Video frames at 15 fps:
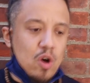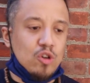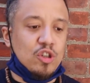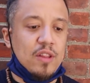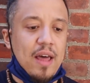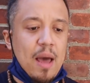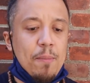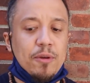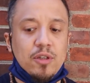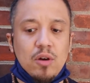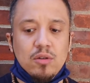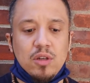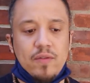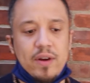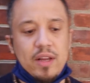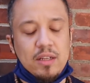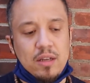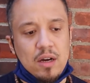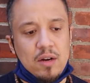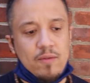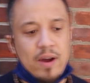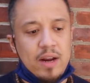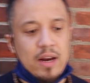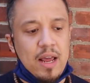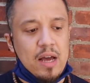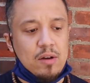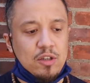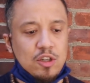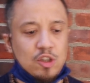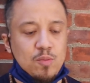No, so the episode's already done. Right
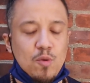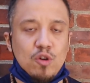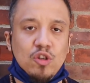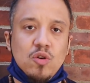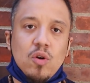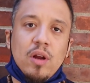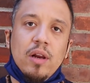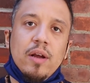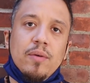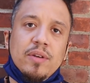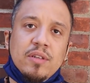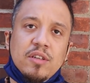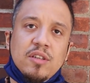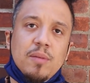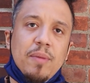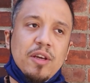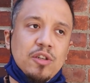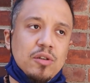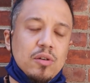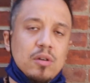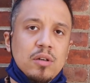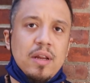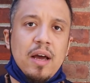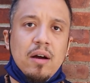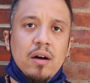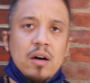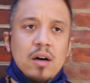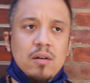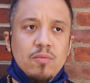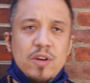now it's just more so clearance, just to make sure
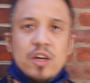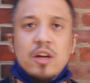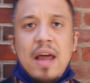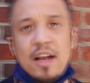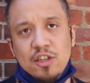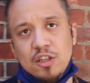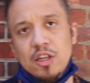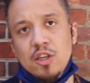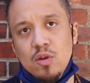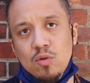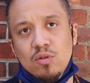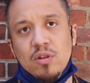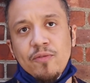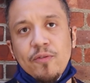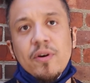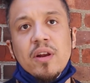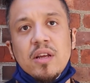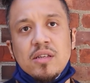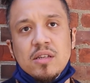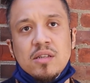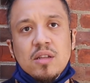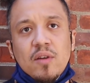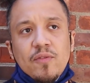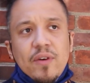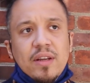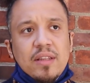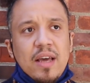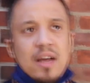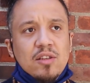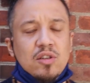that we can actually use the footage and stuff
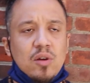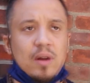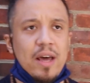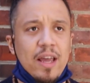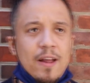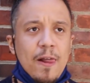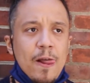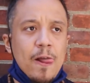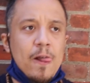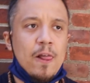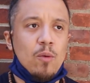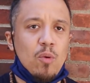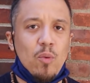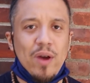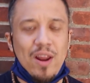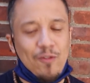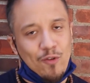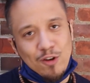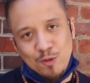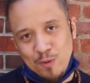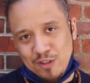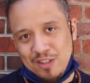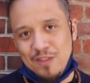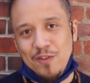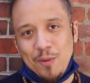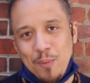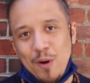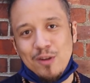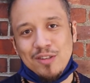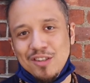like that. So like we're waiting for a
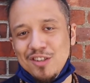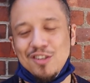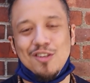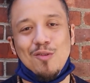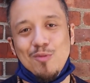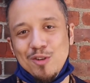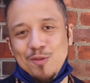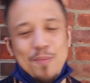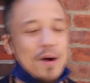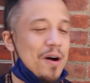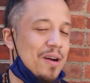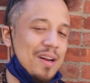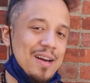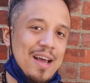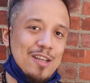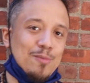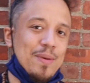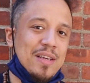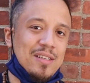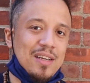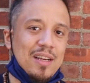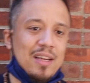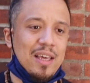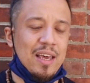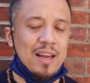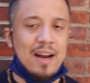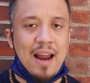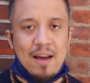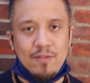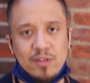specific person just to respond, and that's basically
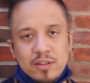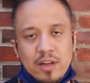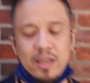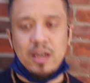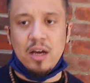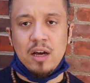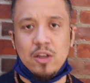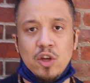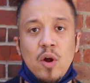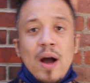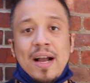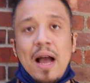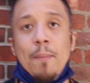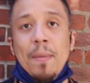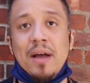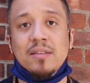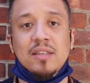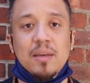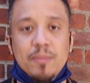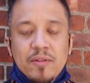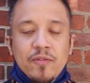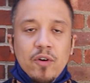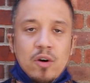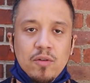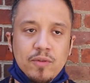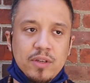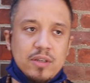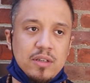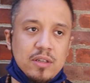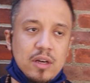it. And obviously I got my team involved,
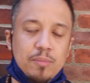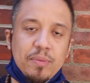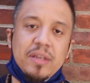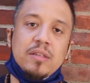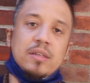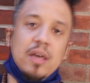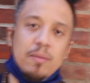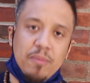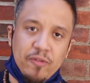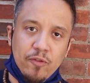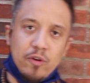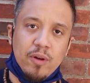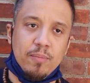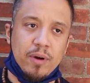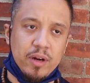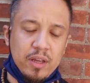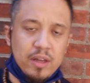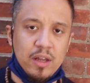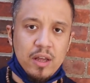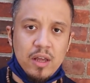which is BTM Before the Money.